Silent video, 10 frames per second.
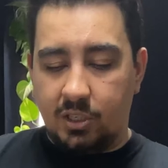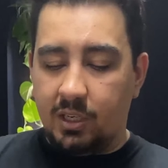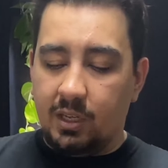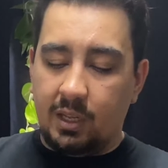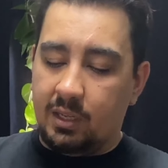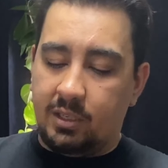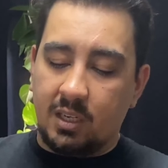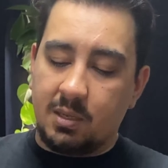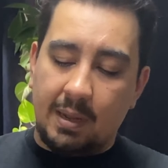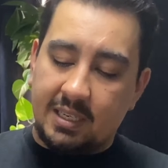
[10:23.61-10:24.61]
It
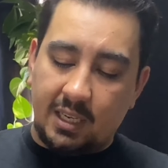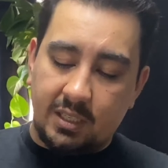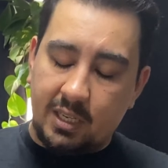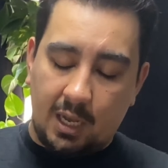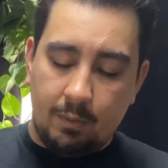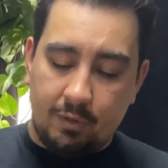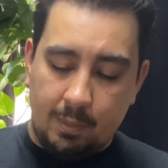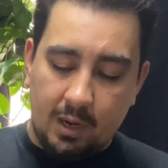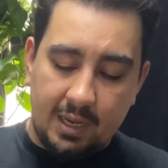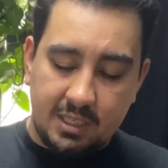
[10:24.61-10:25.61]
doesn't make sense to come from
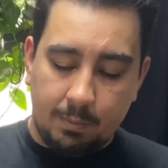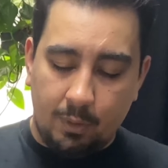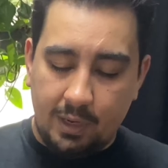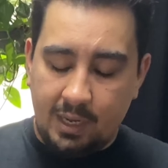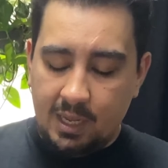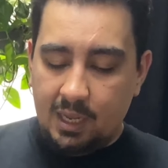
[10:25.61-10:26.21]
our lesser boy,